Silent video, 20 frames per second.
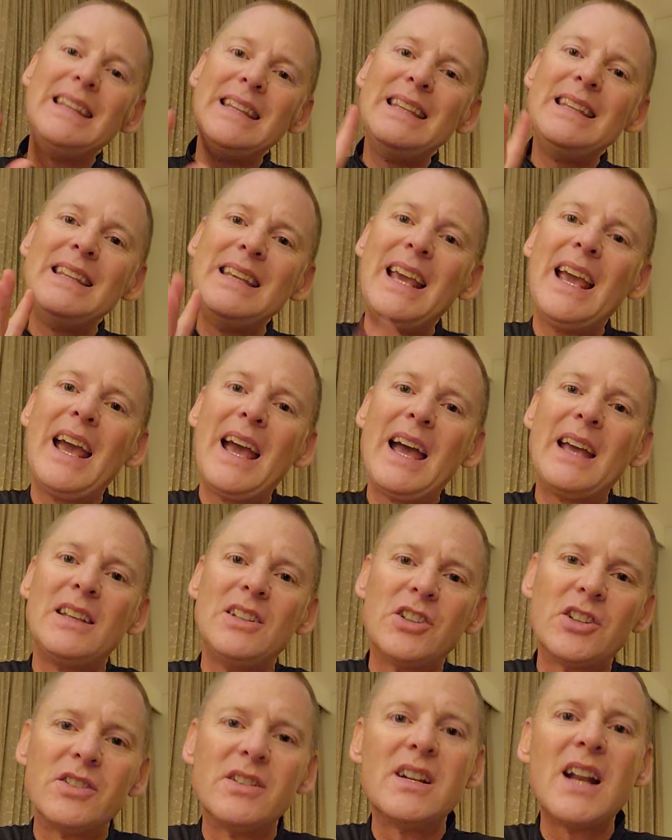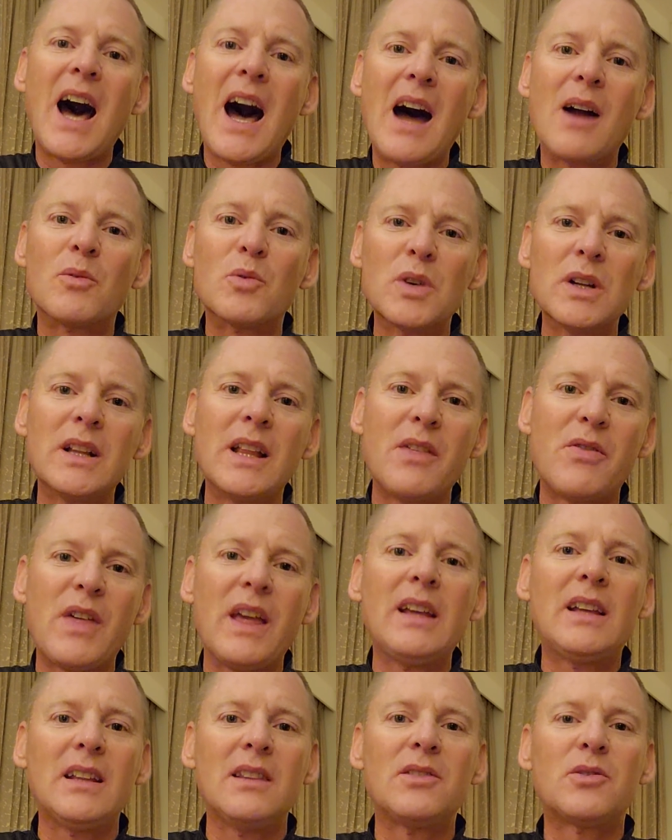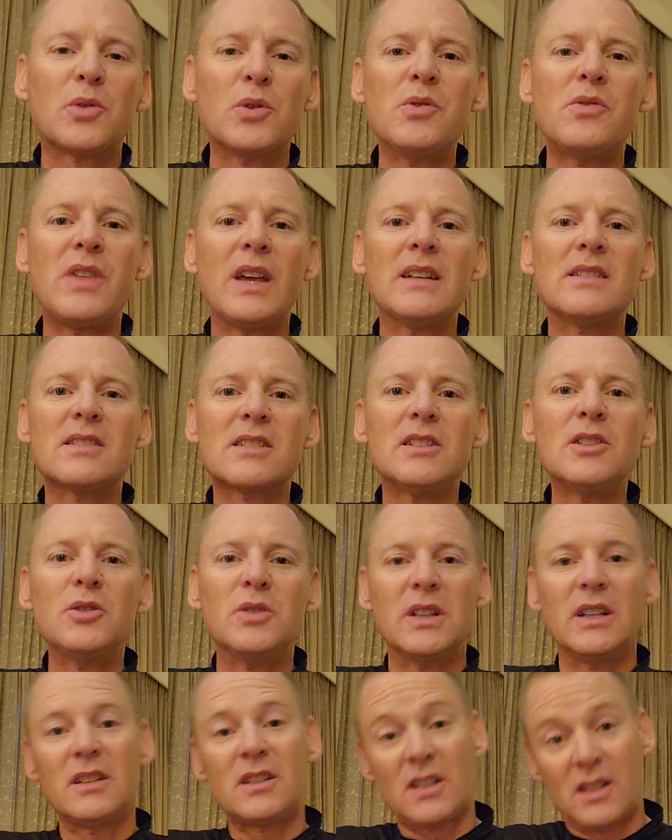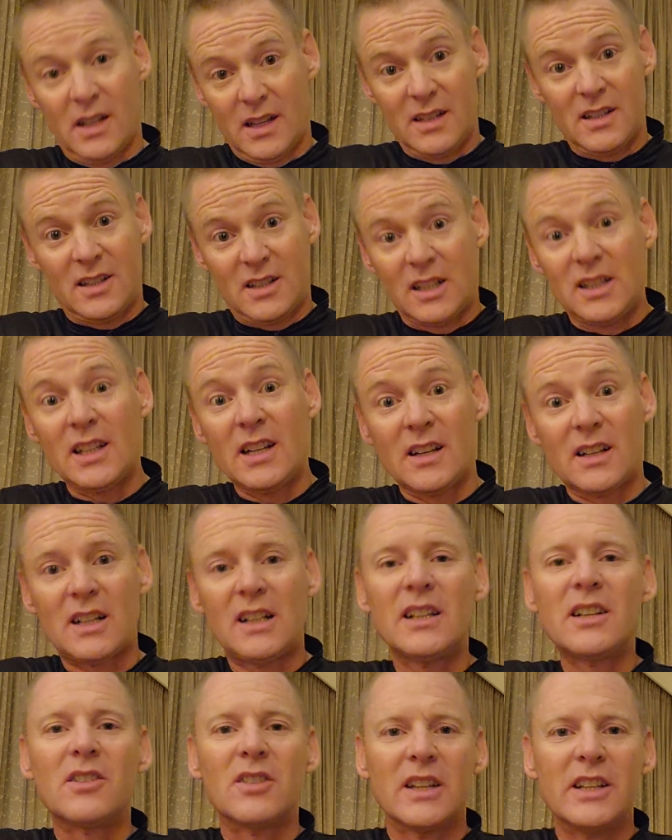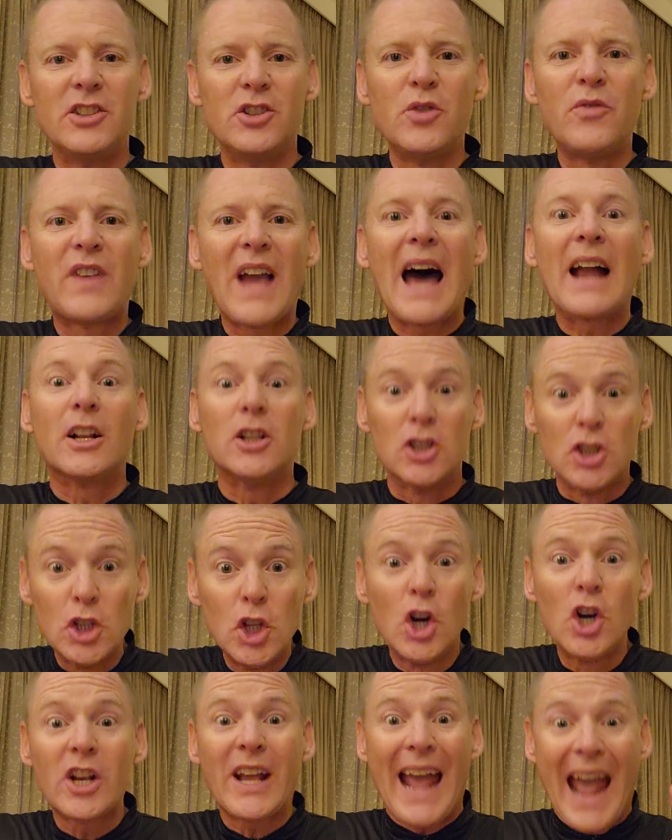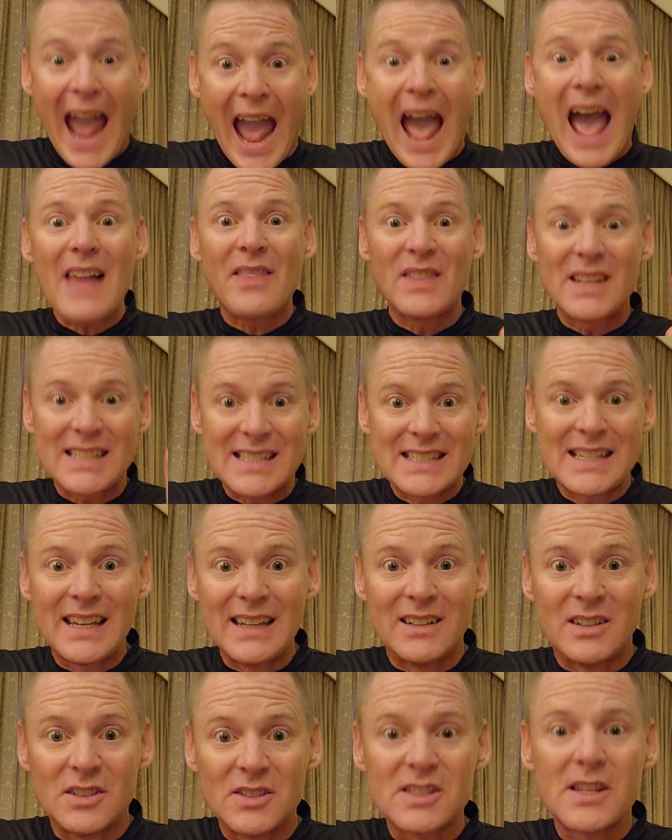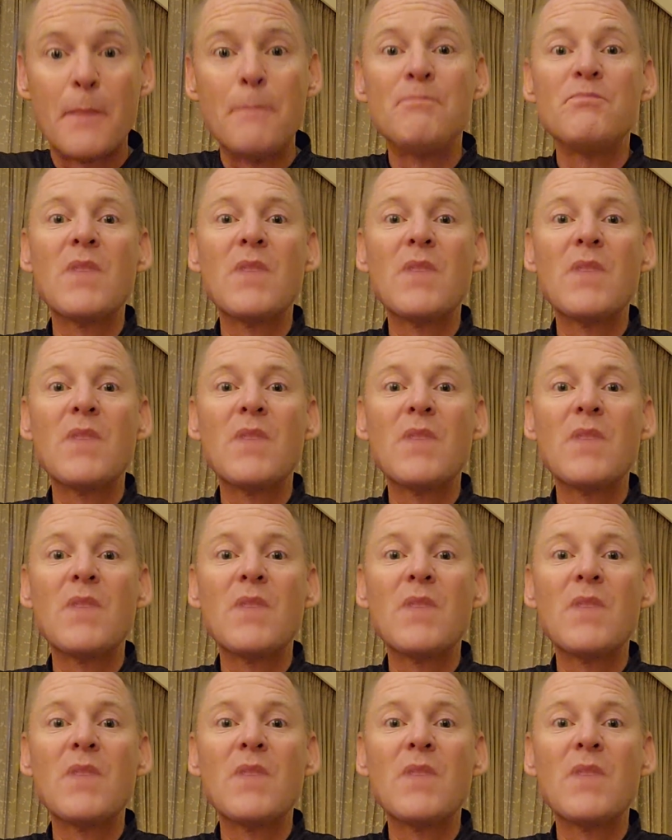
yeah, you're not really thinking through things clearly. You've got to look at the skills.